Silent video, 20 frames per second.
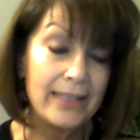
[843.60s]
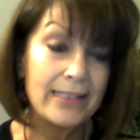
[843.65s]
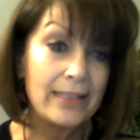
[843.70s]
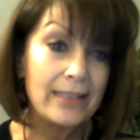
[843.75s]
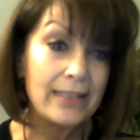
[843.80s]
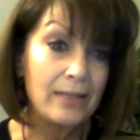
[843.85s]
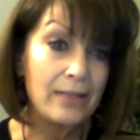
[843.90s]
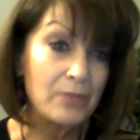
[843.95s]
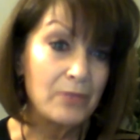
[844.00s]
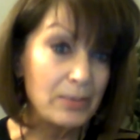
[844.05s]

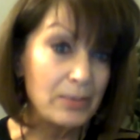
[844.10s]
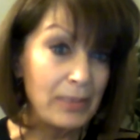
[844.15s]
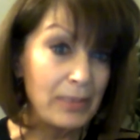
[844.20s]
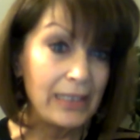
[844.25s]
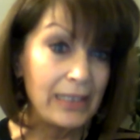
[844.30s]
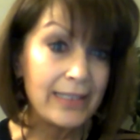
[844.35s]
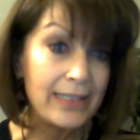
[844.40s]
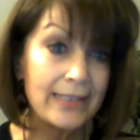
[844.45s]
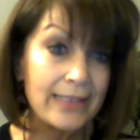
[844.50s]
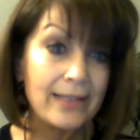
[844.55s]
and that was
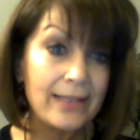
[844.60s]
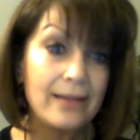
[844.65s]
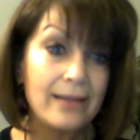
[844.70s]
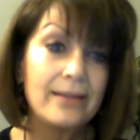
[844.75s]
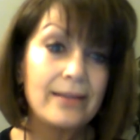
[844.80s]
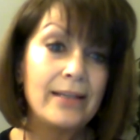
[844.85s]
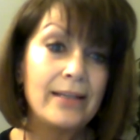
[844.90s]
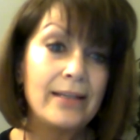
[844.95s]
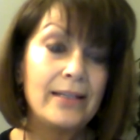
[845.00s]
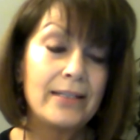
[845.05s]
Benlysta,
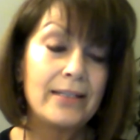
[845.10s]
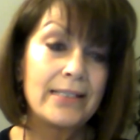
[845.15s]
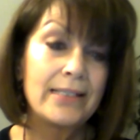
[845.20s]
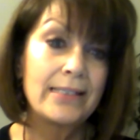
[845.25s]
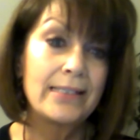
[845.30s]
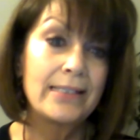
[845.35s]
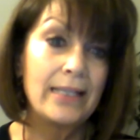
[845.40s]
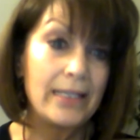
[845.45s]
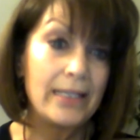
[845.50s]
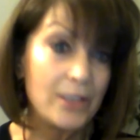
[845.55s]
and
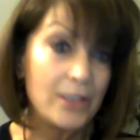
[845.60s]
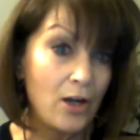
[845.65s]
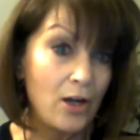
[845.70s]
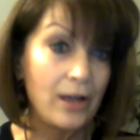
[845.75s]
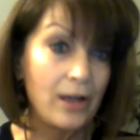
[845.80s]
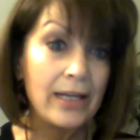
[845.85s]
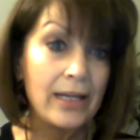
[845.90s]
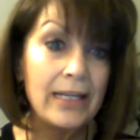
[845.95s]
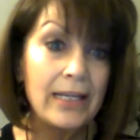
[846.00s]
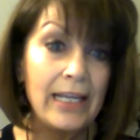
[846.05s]
it's a
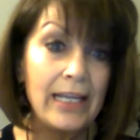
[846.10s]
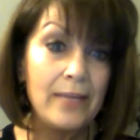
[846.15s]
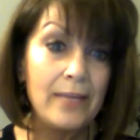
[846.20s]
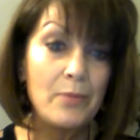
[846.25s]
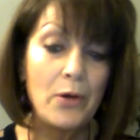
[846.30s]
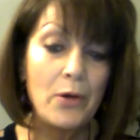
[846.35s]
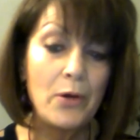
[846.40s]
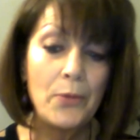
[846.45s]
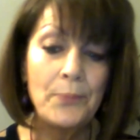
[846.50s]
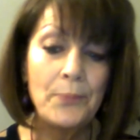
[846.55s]
targeted
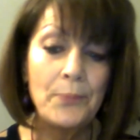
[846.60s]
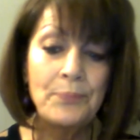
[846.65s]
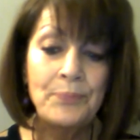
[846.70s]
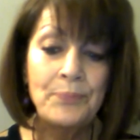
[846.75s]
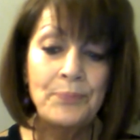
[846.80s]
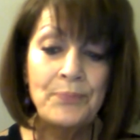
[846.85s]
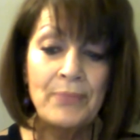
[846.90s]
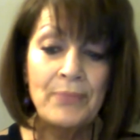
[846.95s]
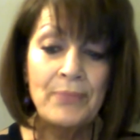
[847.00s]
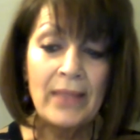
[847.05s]
chemo,
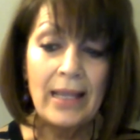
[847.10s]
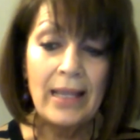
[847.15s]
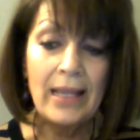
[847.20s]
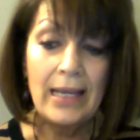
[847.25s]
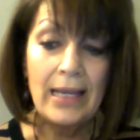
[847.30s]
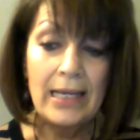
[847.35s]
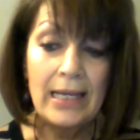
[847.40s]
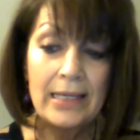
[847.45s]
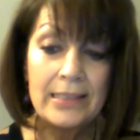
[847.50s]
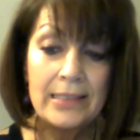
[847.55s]

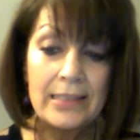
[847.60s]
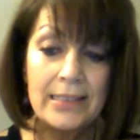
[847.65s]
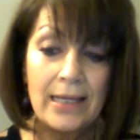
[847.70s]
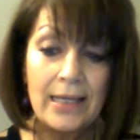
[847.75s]
and